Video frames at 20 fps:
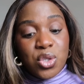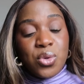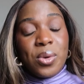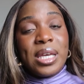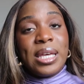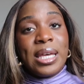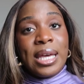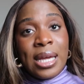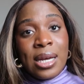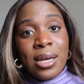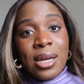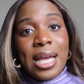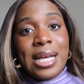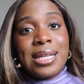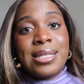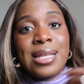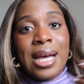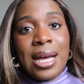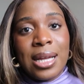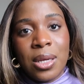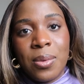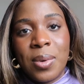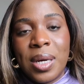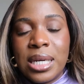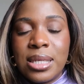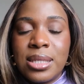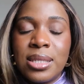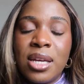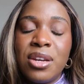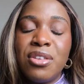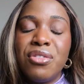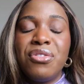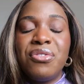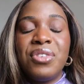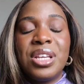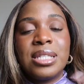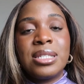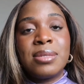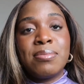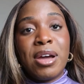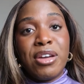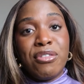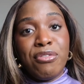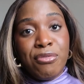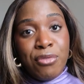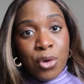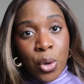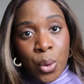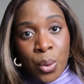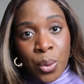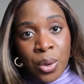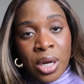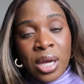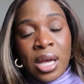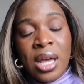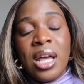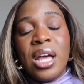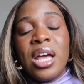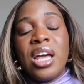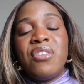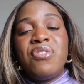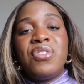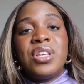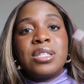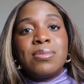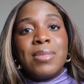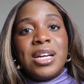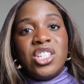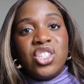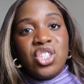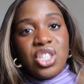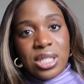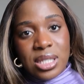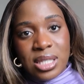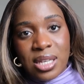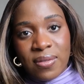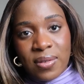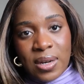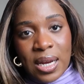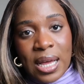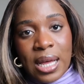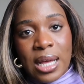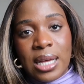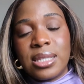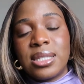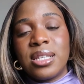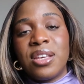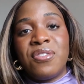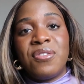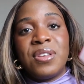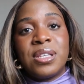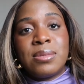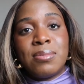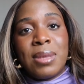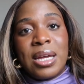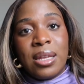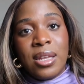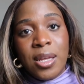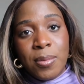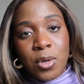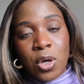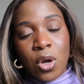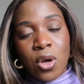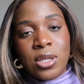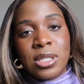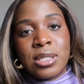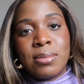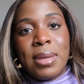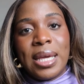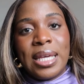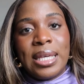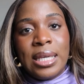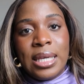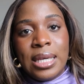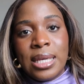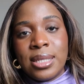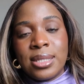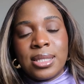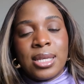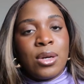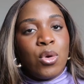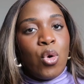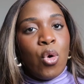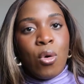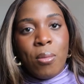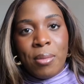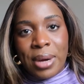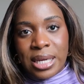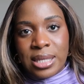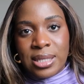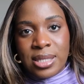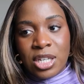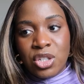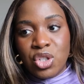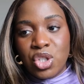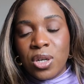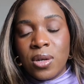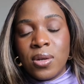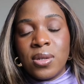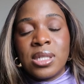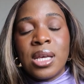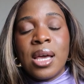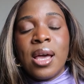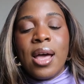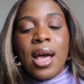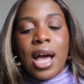So again, exactly what I said, it fits my phone, it fits my G7X, it fits my lip gloss, my keys, and all my essentials.